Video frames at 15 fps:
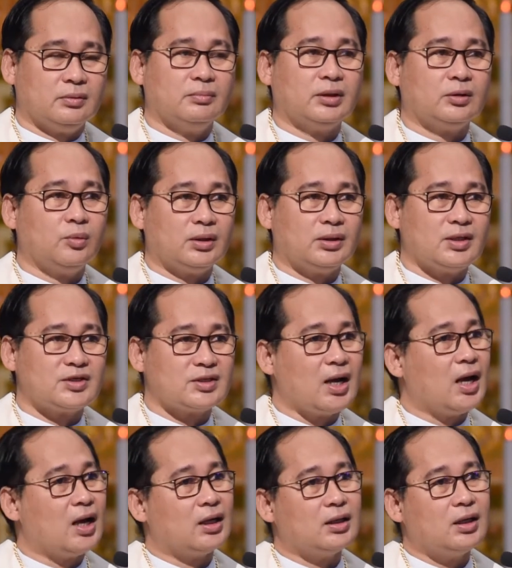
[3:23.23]
but what is
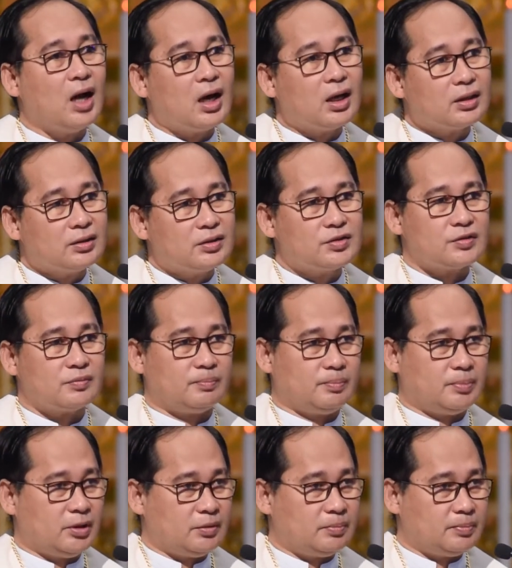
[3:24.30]
God's
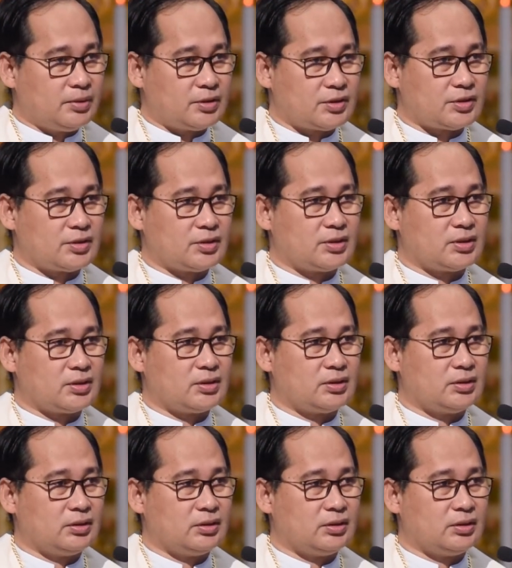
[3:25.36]
purpose